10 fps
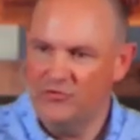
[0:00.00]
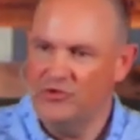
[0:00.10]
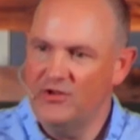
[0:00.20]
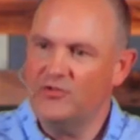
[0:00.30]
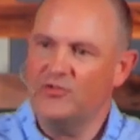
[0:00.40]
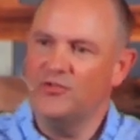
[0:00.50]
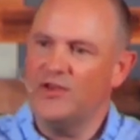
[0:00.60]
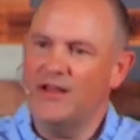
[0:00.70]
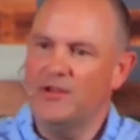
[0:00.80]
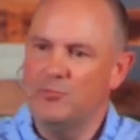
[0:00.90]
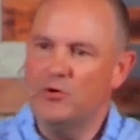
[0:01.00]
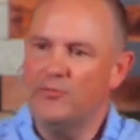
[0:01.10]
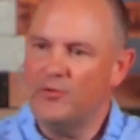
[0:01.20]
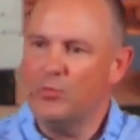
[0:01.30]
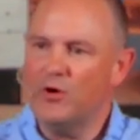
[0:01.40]
Jesus is on the
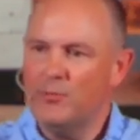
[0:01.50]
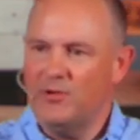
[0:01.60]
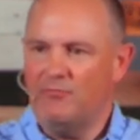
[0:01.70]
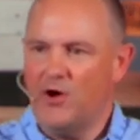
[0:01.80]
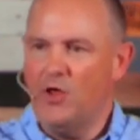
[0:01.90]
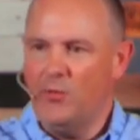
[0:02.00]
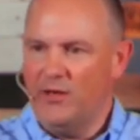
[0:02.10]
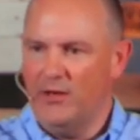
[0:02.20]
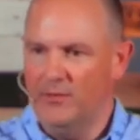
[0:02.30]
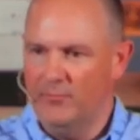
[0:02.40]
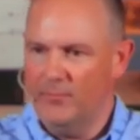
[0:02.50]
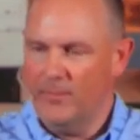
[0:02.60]
move, and we're to be following him.